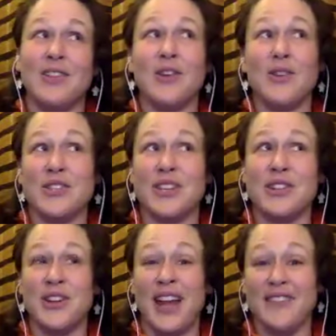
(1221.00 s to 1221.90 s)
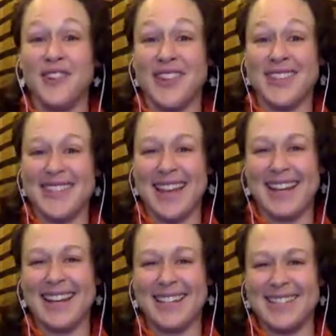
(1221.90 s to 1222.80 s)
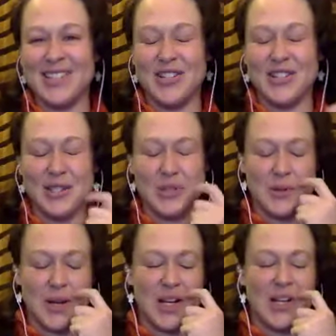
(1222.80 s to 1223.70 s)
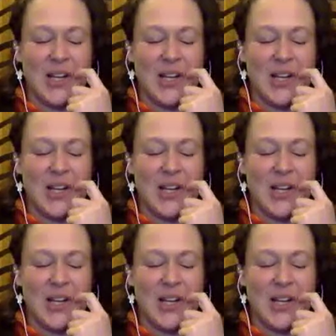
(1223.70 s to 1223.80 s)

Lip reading: those in your life on the sidelines cheering you on.